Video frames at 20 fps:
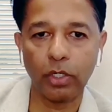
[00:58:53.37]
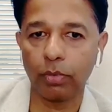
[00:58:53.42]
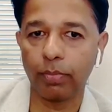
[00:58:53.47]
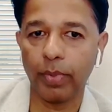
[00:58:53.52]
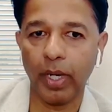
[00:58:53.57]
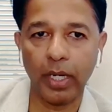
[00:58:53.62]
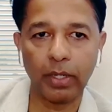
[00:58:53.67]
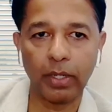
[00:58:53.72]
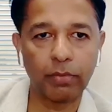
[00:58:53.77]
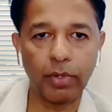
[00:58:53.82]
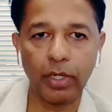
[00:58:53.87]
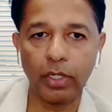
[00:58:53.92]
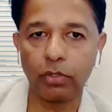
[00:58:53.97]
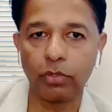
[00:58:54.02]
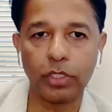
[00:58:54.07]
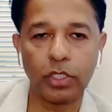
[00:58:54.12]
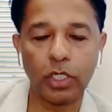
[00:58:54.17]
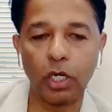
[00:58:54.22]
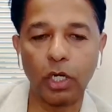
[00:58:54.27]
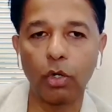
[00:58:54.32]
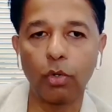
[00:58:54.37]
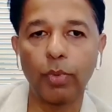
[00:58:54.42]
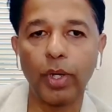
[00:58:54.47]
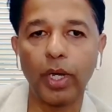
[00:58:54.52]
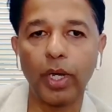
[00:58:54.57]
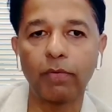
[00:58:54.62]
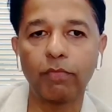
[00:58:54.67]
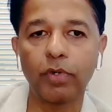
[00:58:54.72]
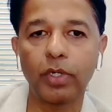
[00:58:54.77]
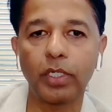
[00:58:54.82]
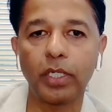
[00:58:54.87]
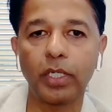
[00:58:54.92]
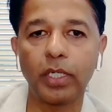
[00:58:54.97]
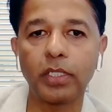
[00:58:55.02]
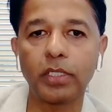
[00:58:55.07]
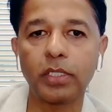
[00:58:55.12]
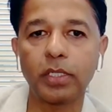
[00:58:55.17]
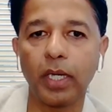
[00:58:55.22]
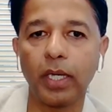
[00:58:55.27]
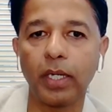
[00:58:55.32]
rate on Bankrate or Zillow, wherever it
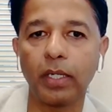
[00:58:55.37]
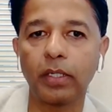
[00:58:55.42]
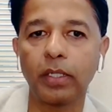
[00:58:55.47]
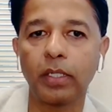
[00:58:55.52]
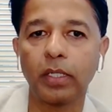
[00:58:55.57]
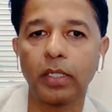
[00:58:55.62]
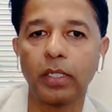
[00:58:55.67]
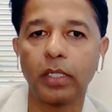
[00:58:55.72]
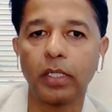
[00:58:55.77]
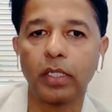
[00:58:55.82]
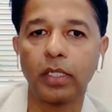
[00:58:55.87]
is, then